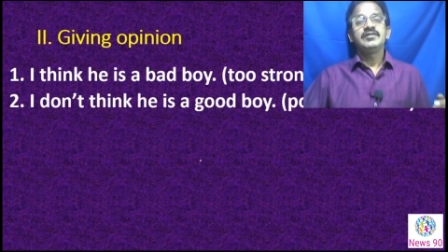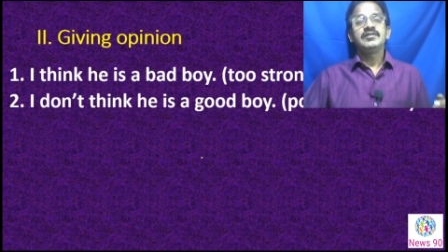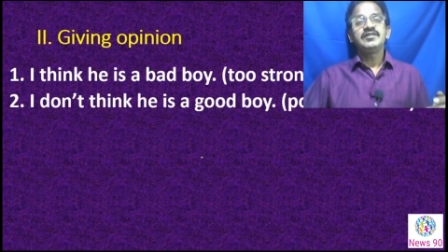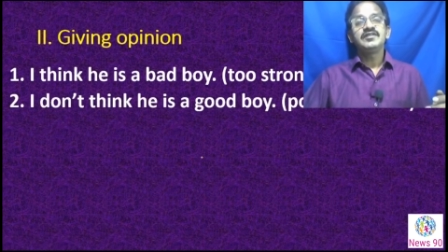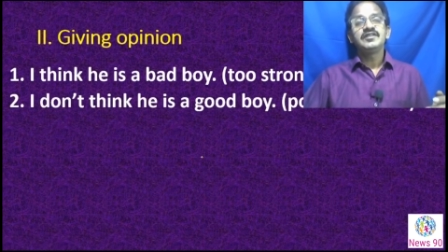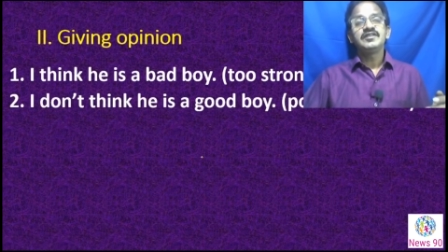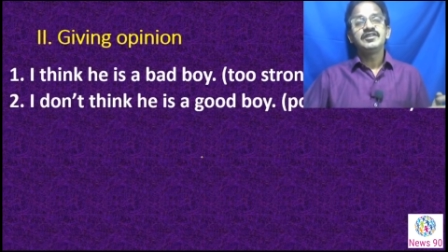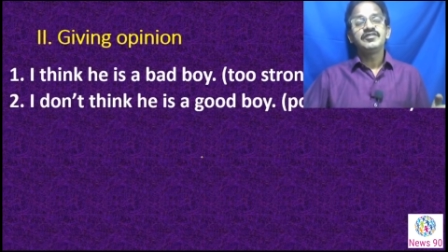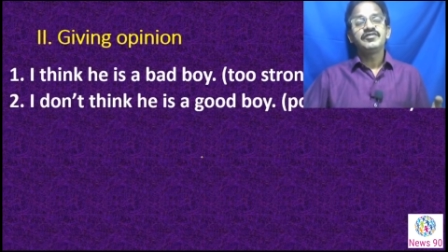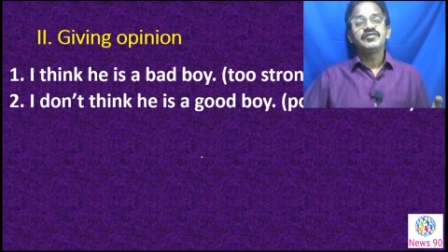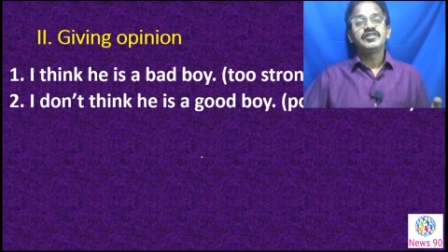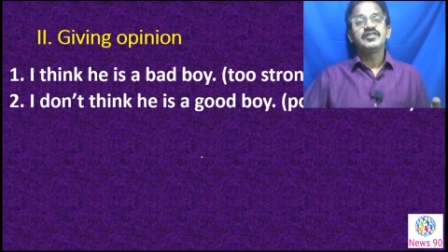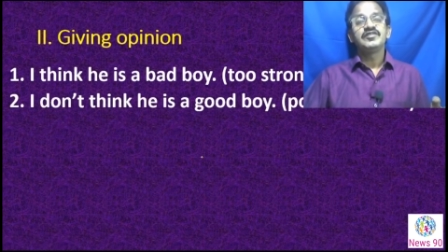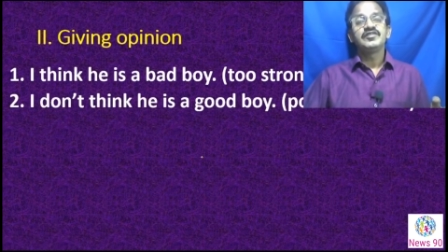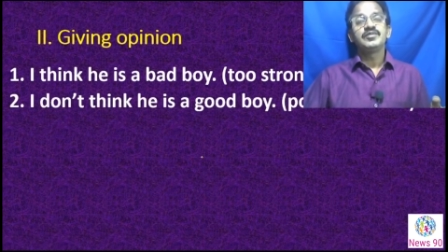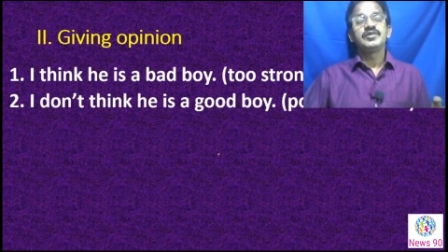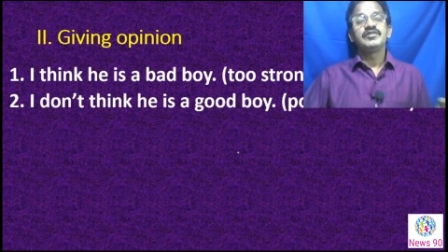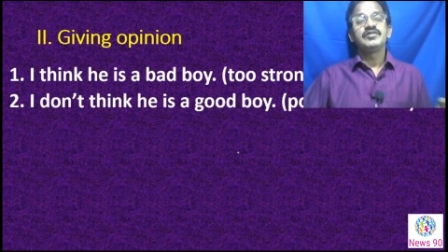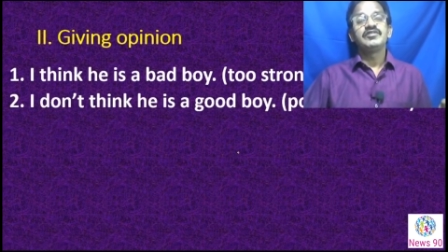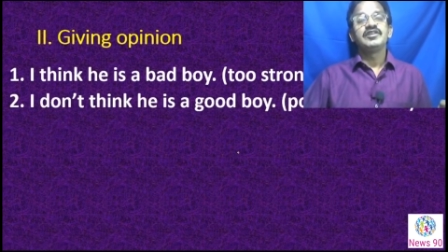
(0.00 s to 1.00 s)
what is the
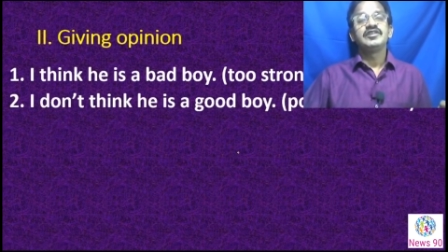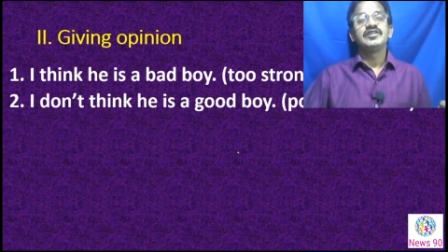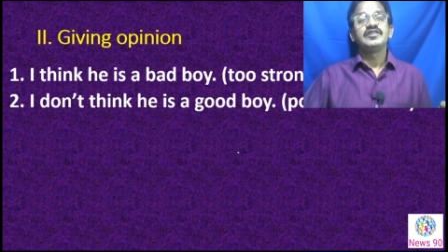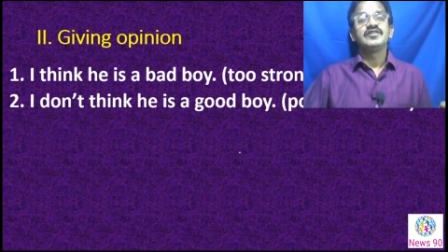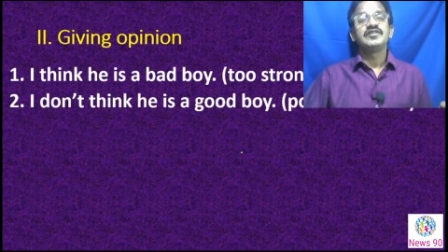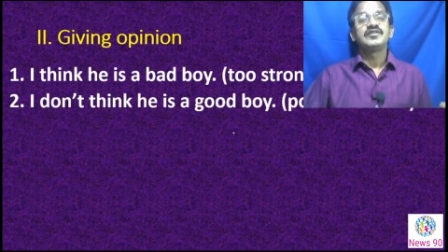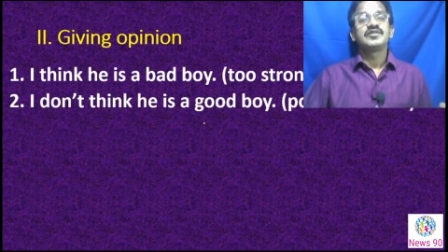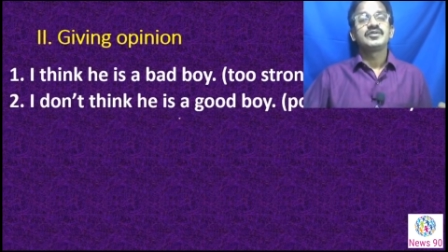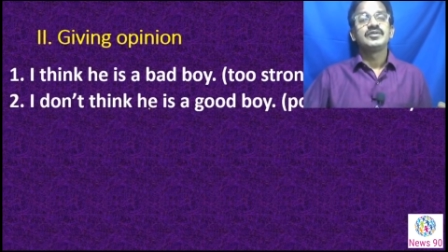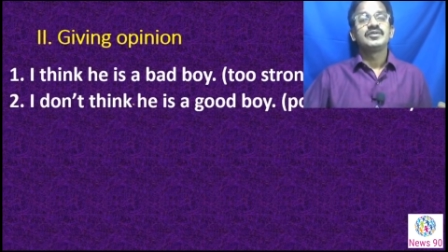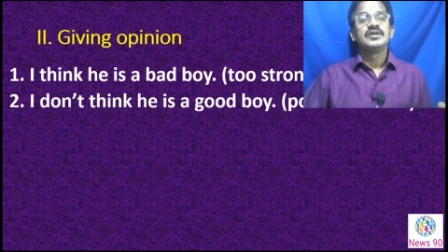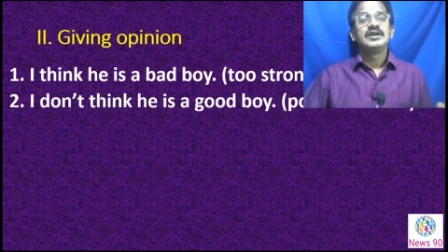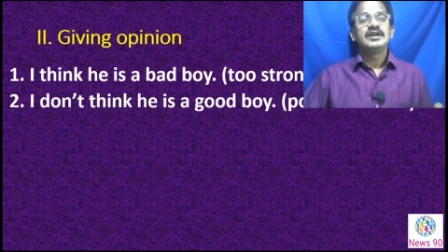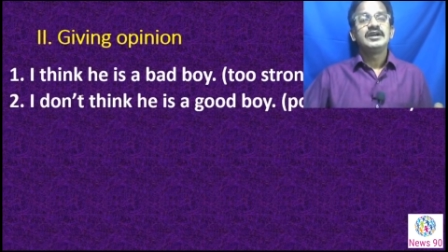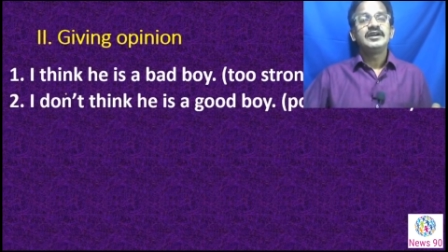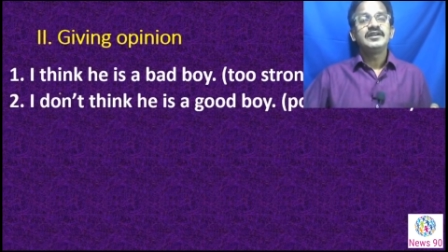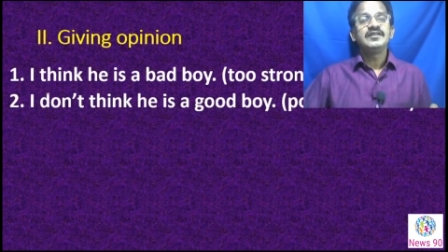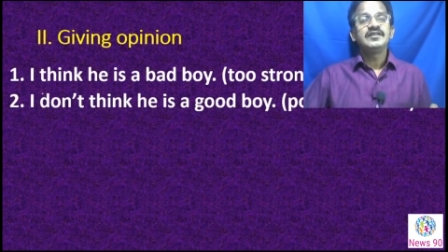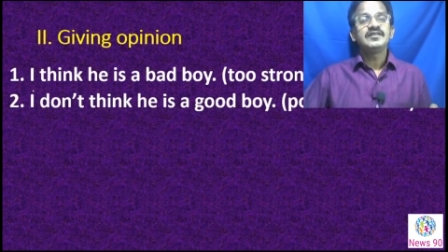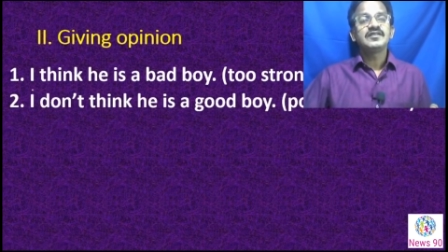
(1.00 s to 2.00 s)
difference between these two
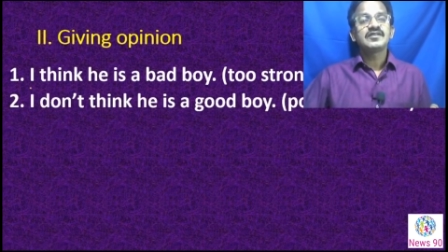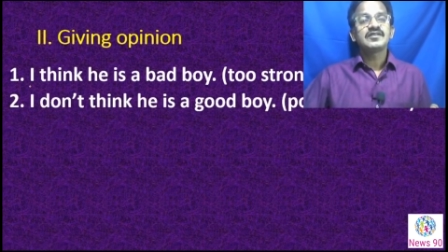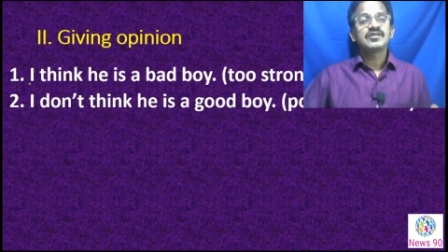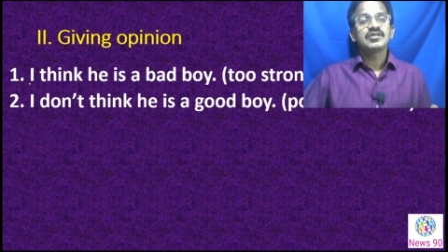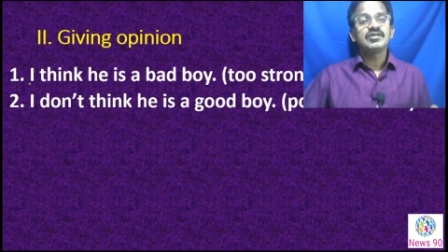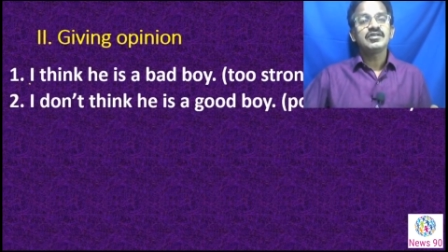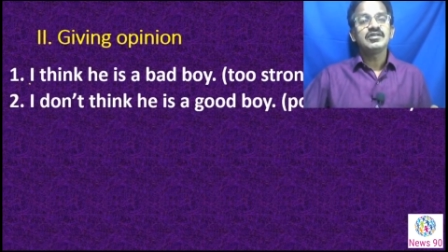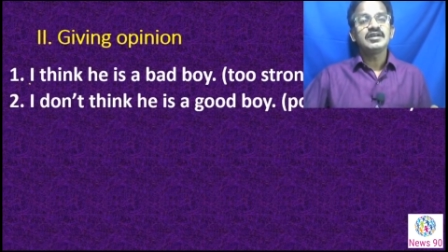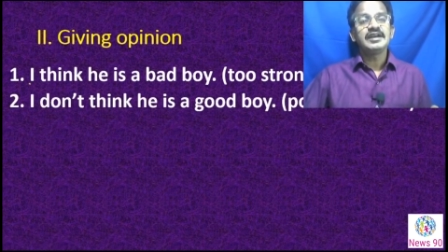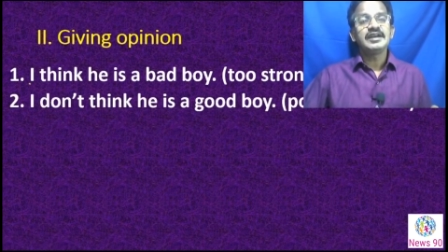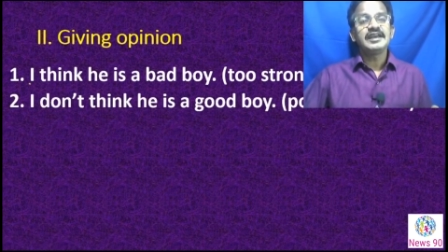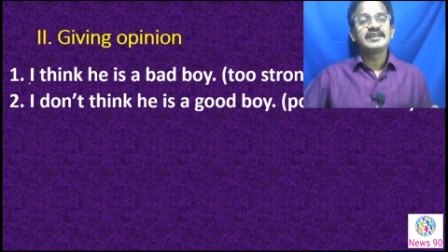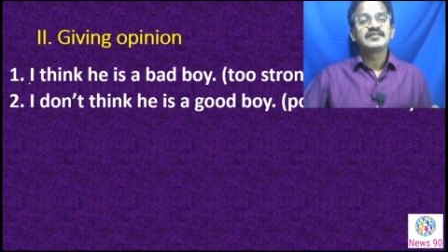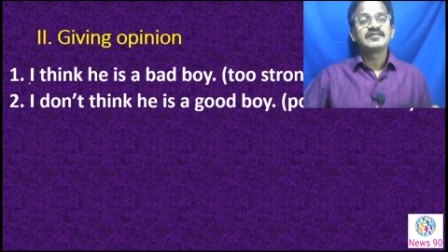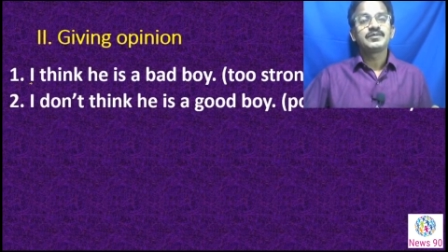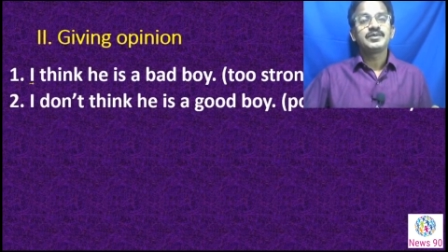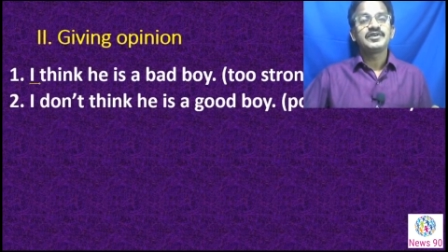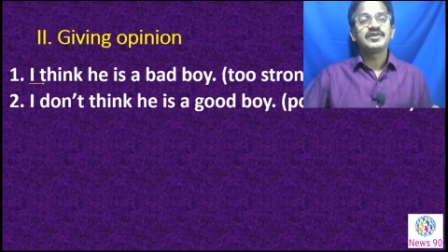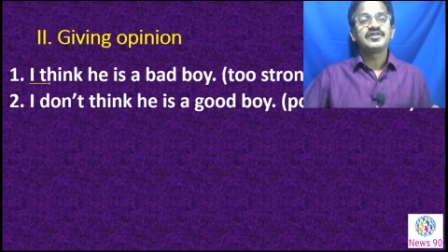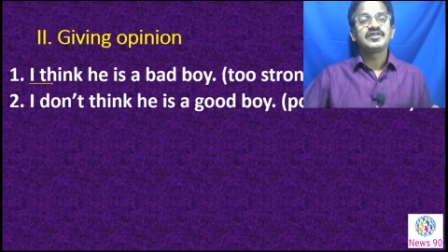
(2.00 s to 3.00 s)
it is a strong
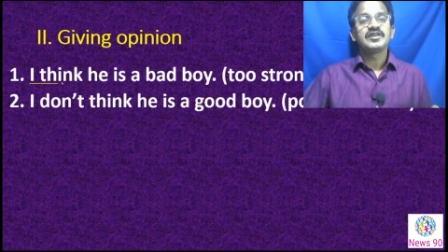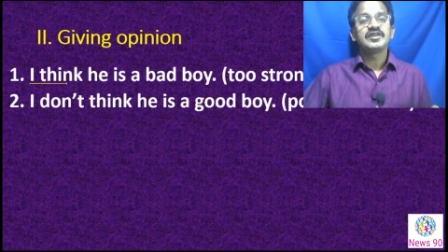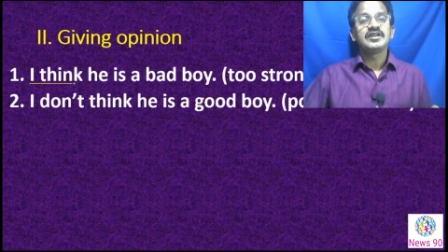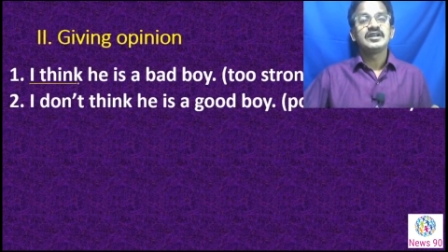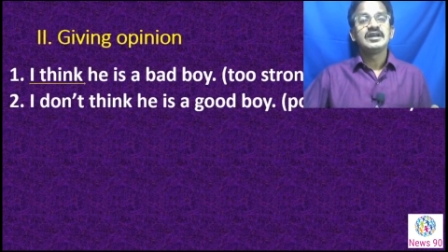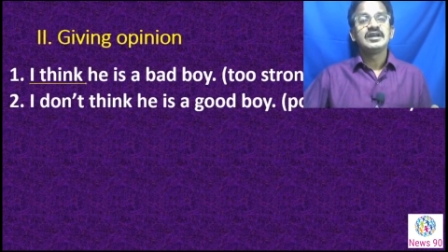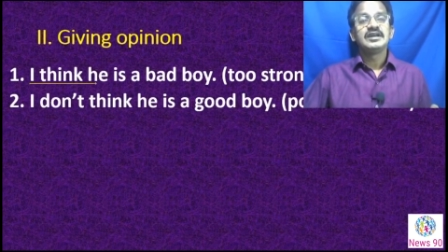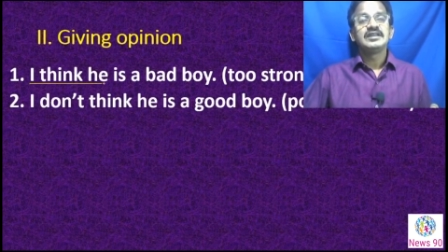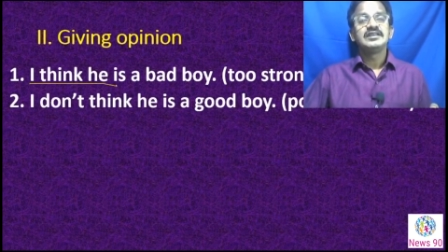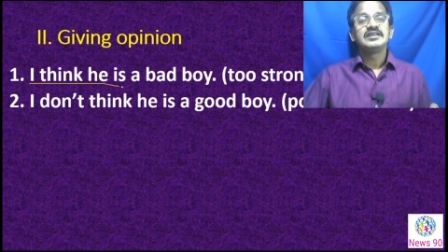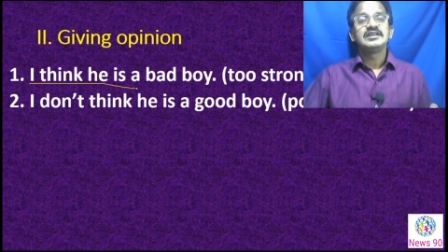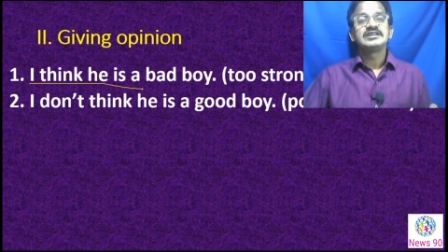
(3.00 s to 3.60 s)
expression